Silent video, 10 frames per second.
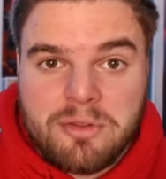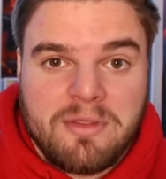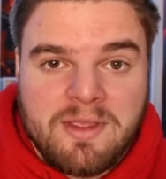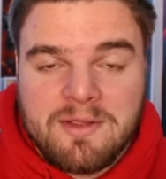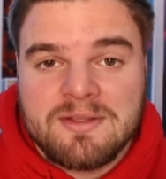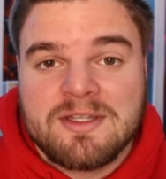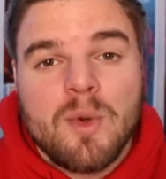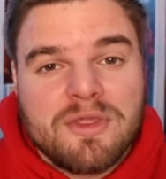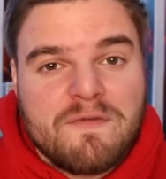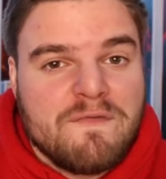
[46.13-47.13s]
Things,
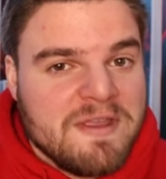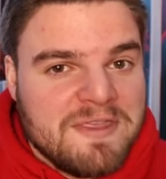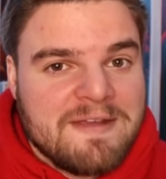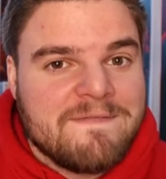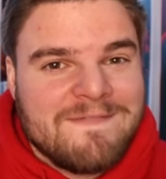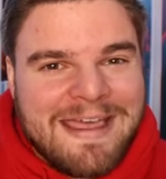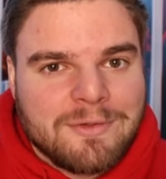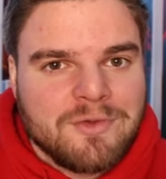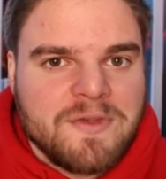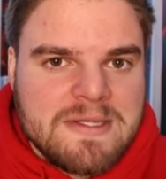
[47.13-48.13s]
with the fifth and
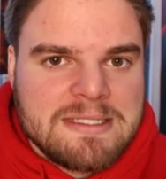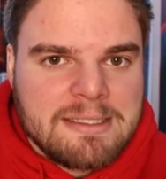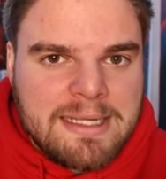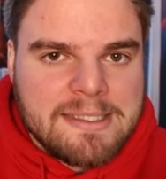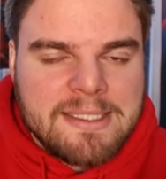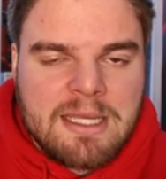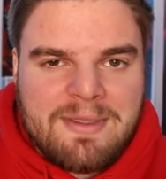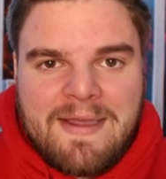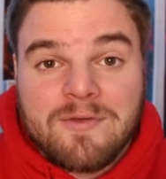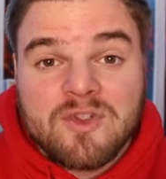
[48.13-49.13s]
final season likely
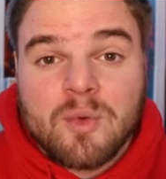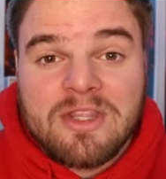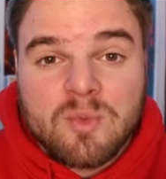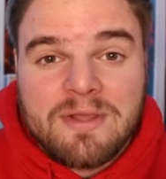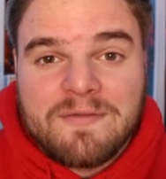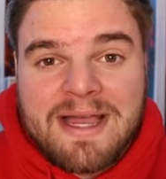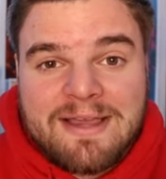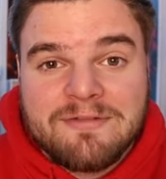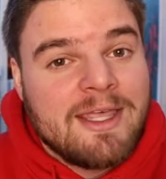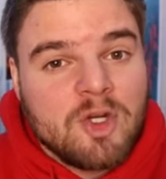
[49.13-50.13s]
coming out in
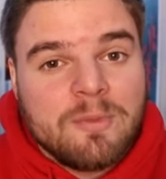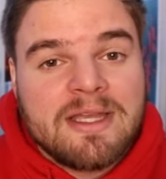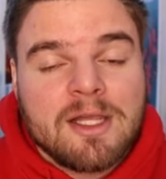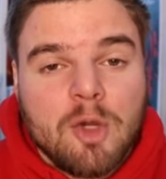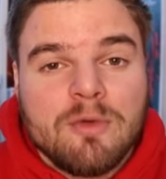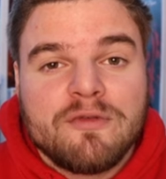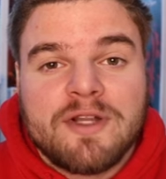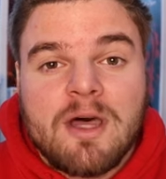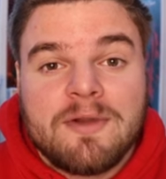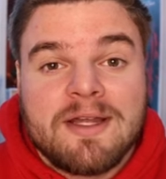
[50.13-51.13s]
2025. It'll be a global
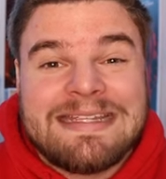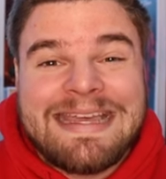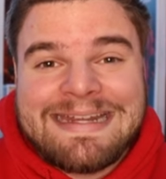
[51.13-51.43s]
phenomenon yet